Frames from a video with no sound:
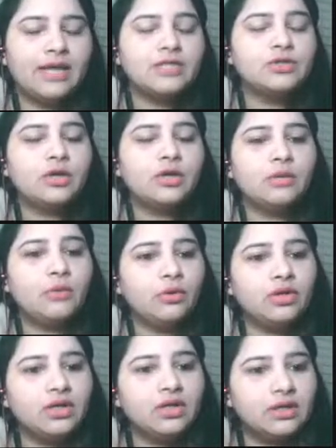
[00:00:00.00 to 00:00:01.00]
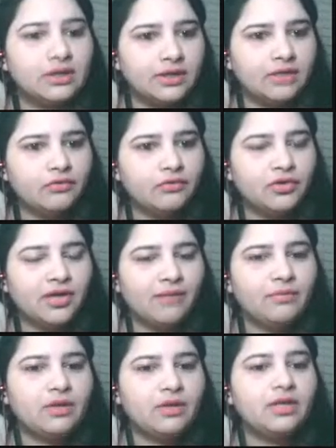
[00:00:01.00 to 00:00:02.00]
It's not about learning
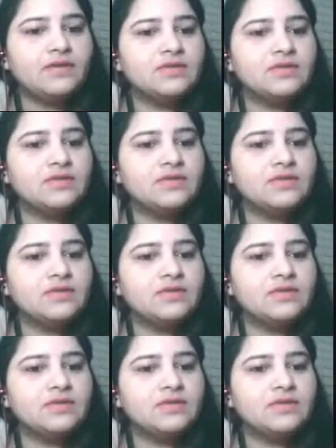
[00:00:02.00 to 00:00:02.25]
vocabulary,